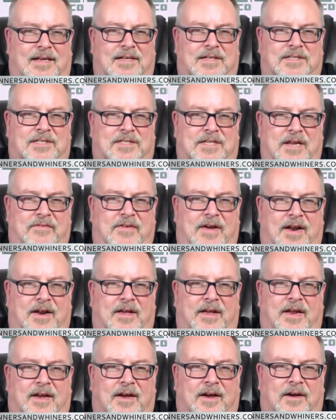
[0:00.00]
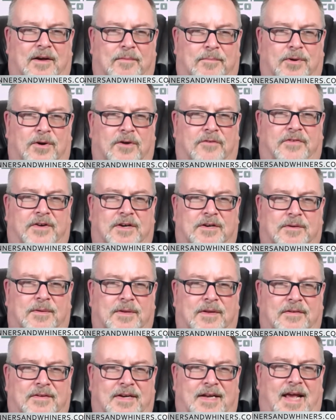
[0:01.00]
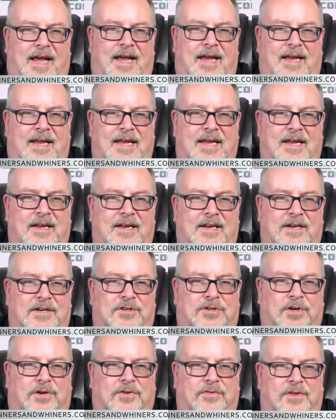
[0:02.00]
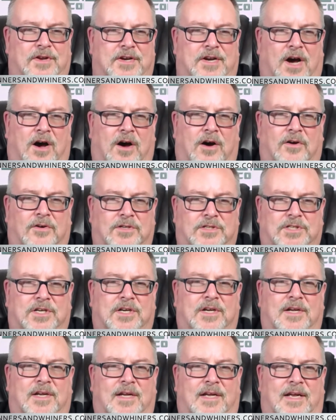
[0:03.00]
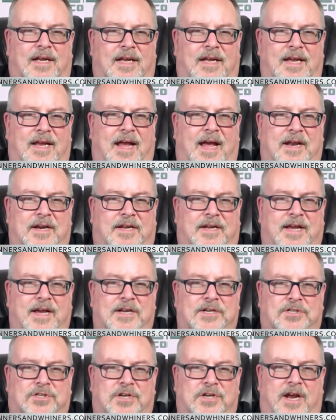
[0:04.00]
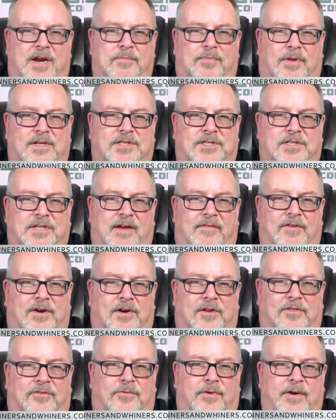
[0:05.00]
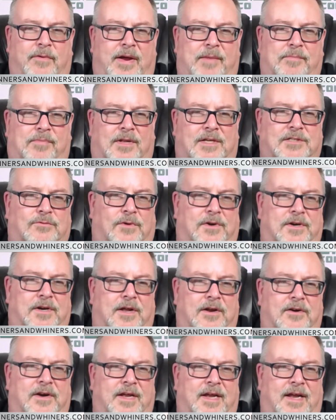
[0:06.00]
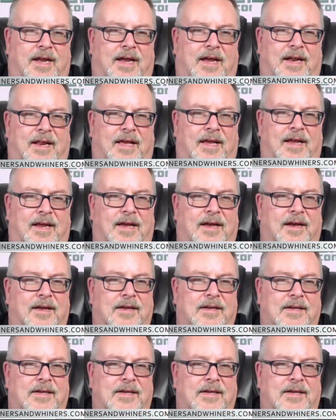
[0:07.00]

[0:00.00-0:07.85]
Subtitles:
Steve had a perfect day. He took the dogs. He had Kent State plus 7 on a three-way plus 100. He had a